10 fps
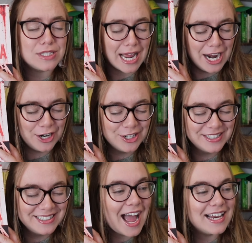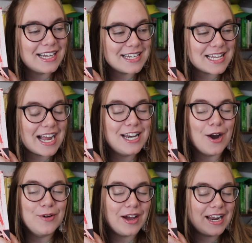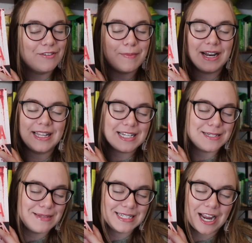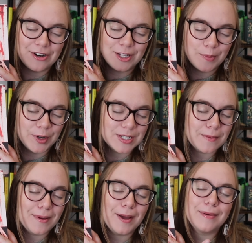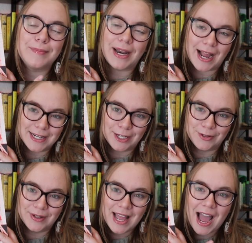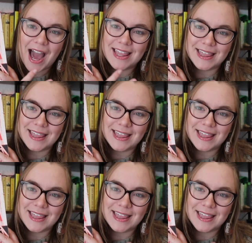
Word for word: scared. And guys, I know not everybody likes to be scared in their books, but I do. I